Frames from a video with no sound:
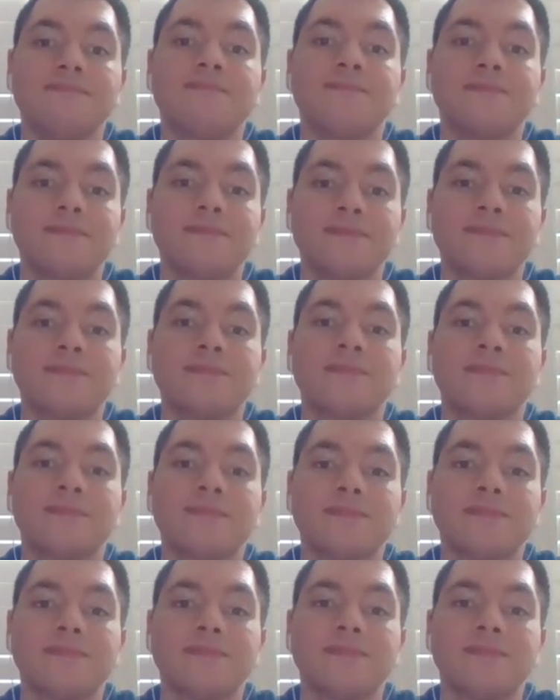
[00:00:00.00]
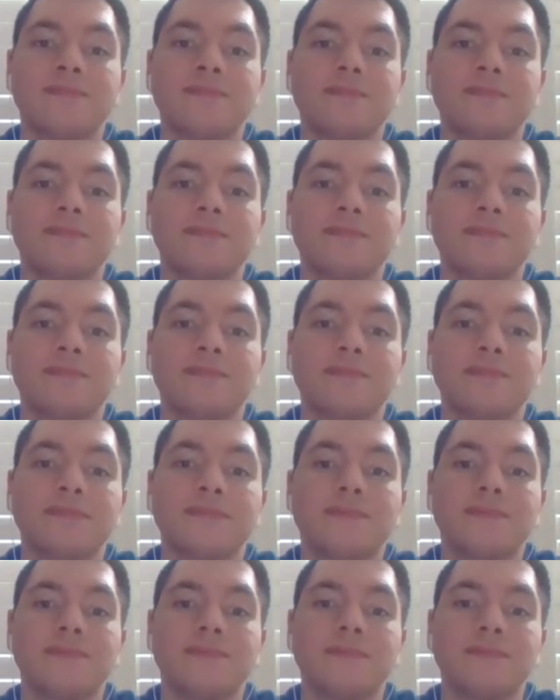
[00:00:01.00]

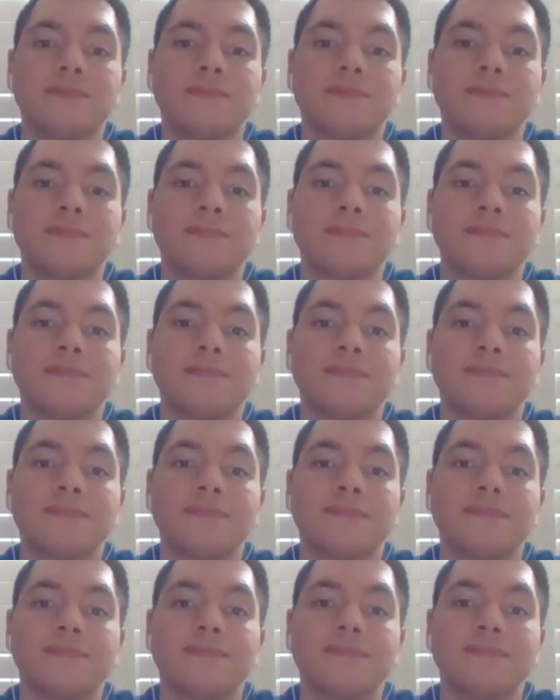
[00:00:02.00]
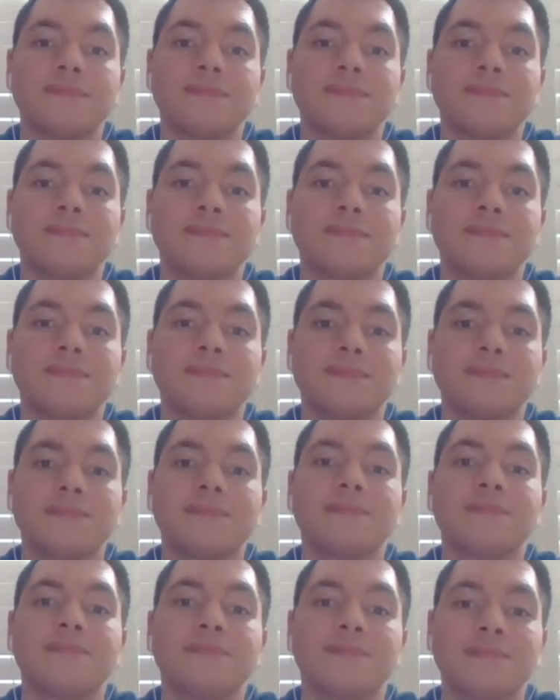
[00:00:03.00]

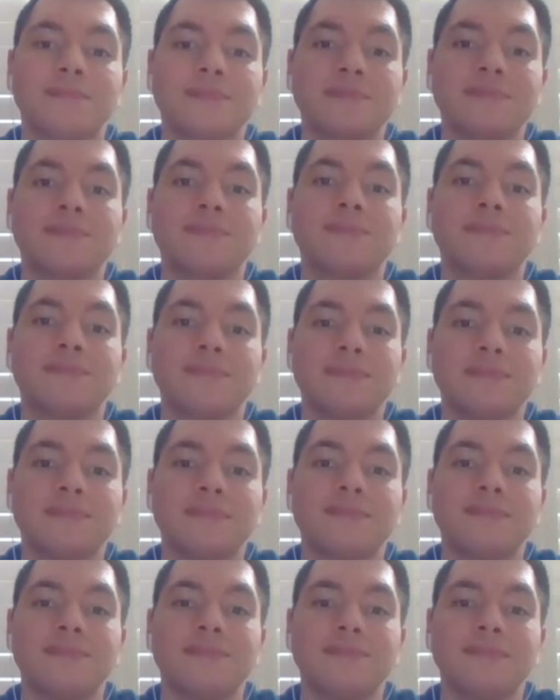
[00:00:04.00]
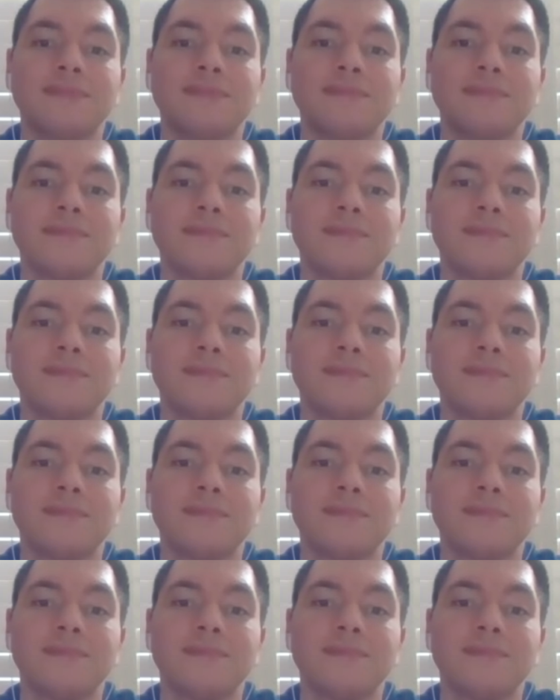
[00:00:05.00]
This person isn't speaking.